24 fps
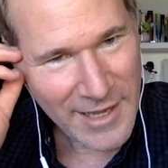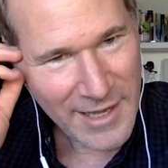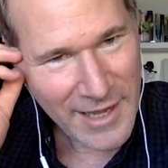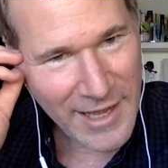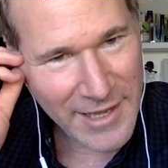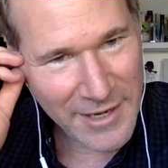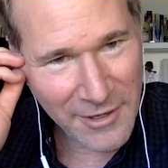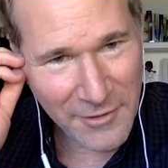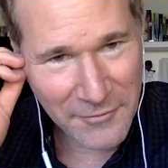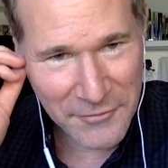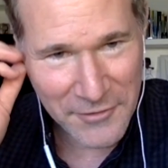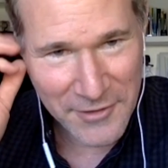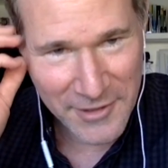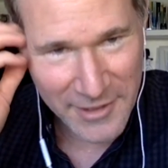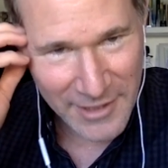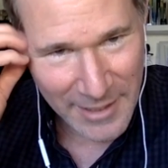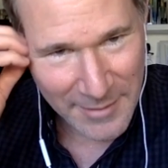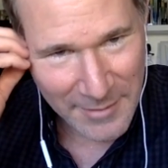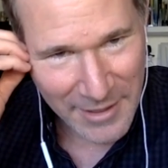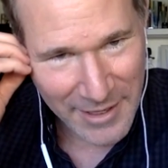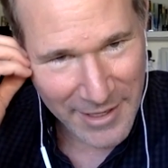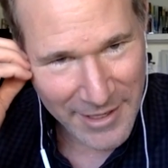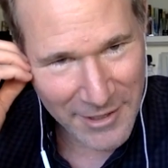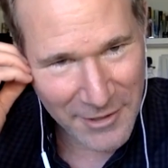I don't, think
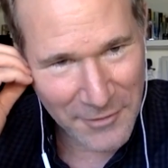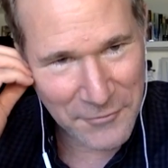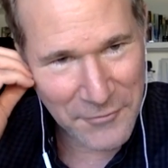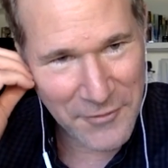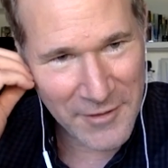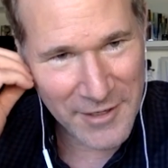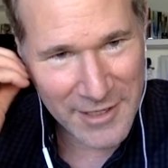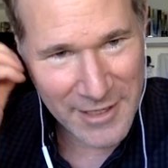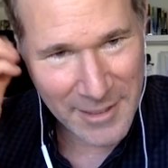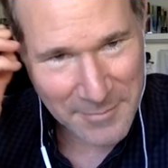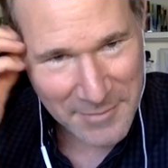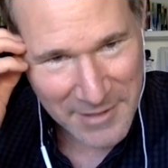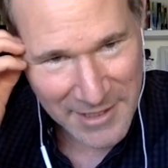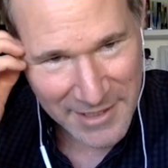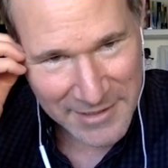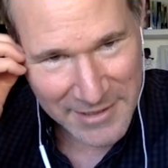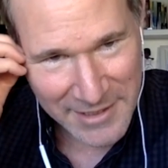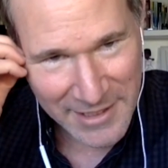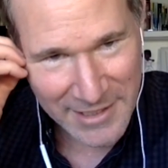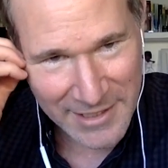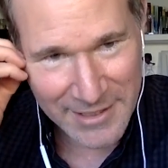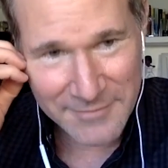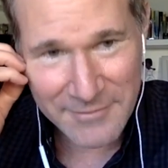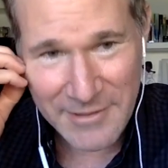I, I don't think I'm that
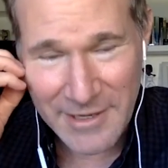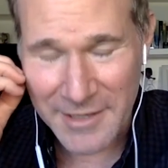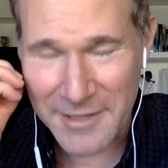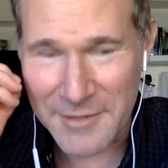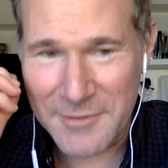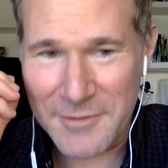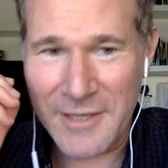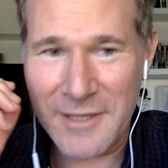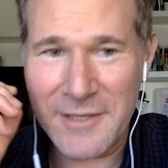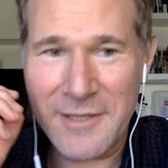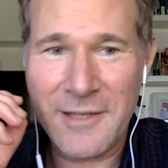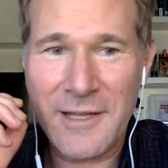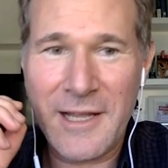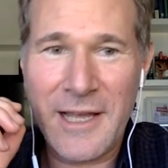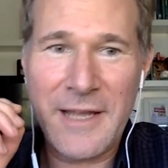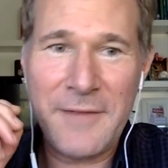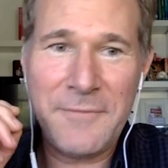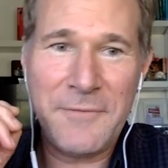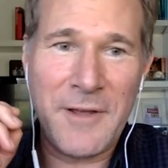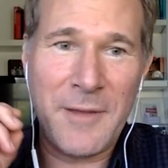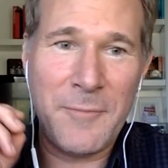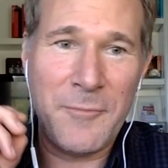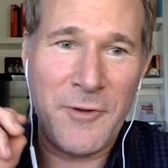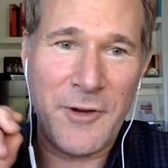negative. In, in
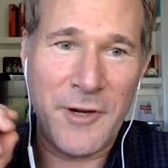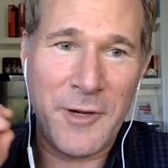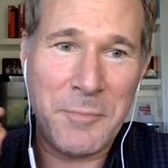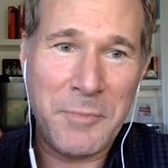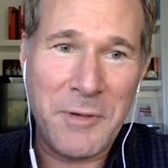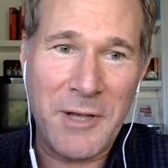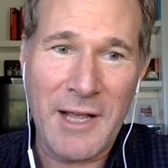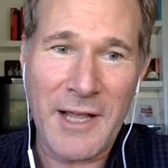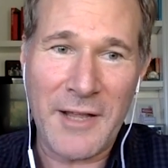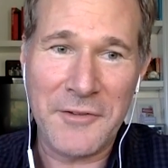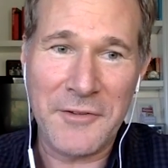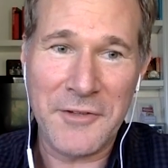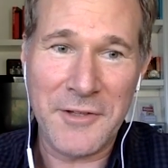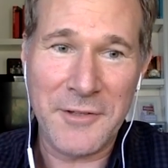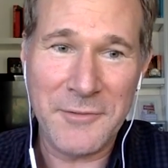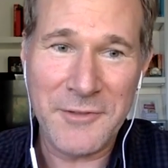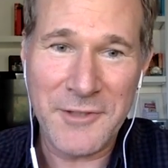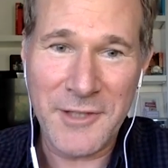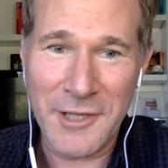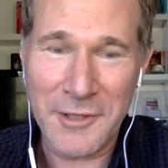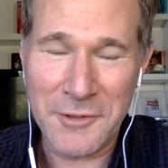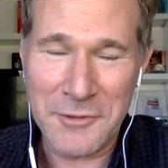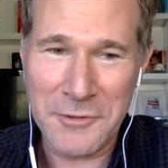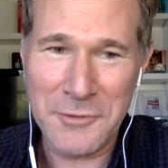life, I'm very positive,
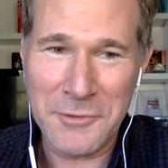Diego.